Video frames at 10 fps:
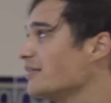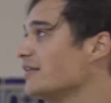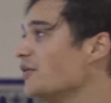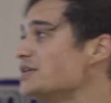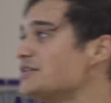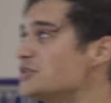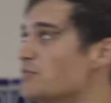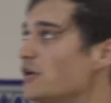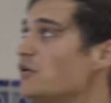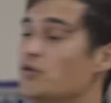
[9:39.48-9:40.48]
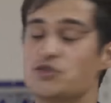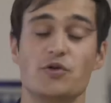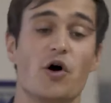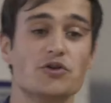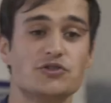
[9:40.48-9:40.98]
There is this model which
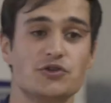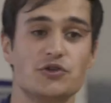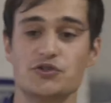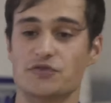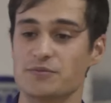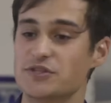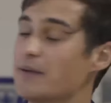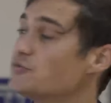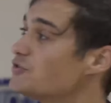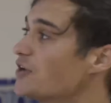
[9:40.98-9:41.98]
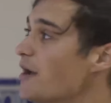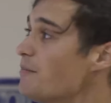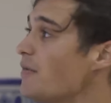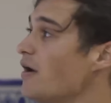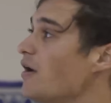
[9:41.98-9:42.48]
we also use from time to
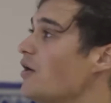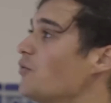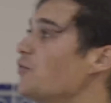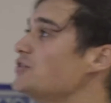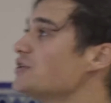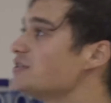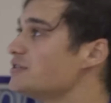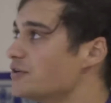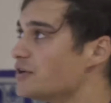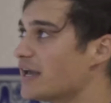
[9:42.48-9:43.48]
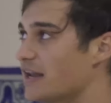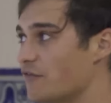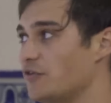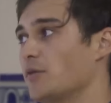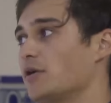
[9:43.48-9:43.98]
time, which is the
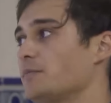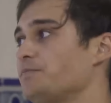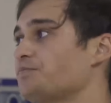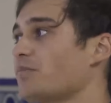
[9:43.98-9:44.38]
Canafin model.